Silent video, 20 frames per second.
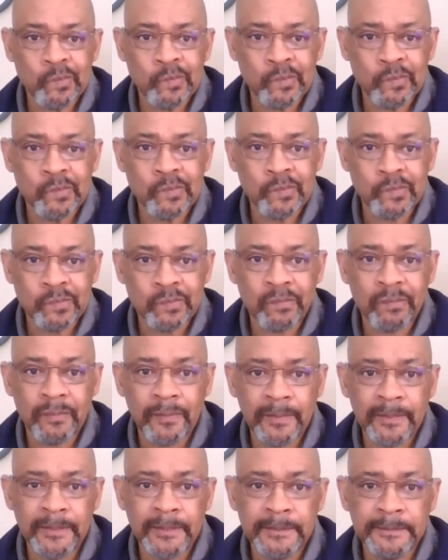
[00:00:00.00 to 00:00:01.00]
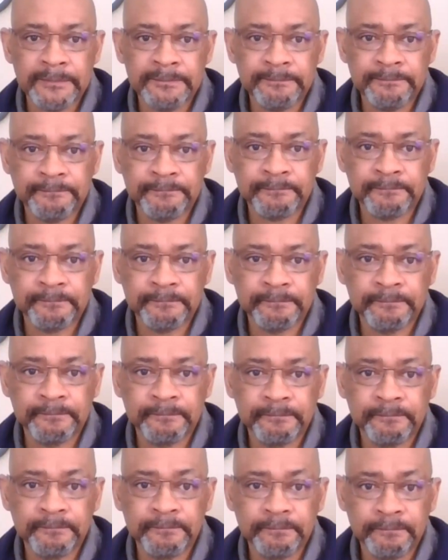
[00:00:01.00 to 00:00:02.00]

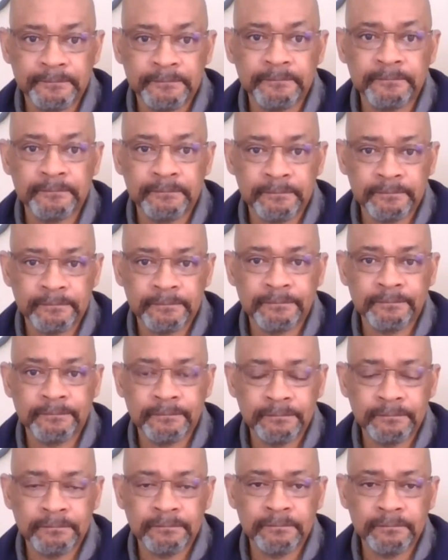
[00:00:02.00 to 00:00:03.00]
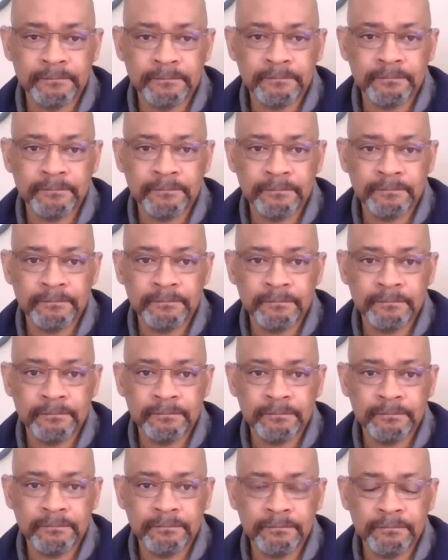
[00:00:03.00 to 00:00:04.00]

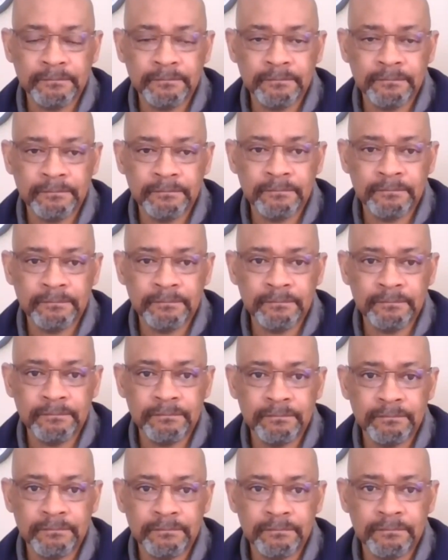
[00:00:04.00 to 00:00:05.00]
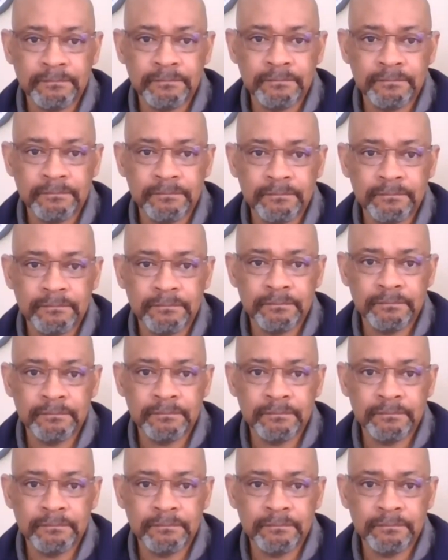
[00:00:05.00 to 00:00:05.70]
This person isn't speaking.